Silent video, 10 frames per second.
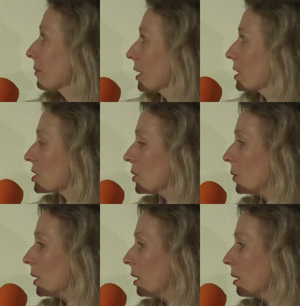
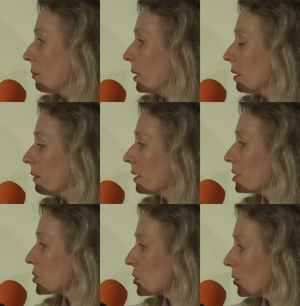So, and I think
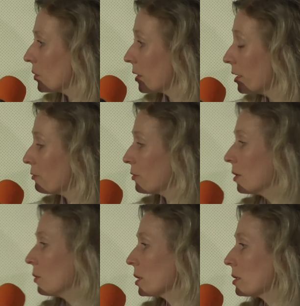so,
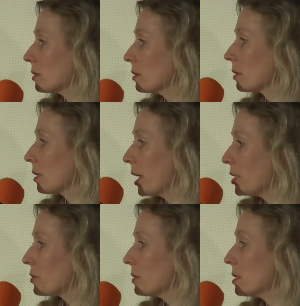therefore, what
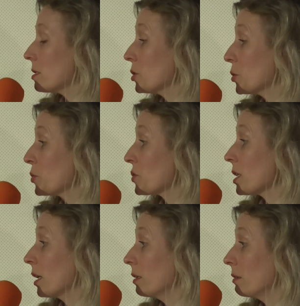cultural institutions
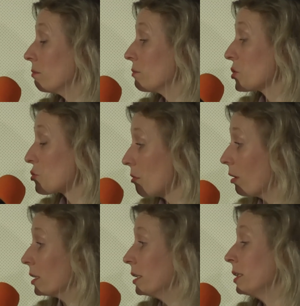are
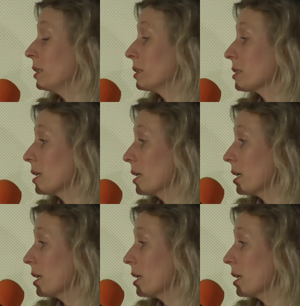strongly needed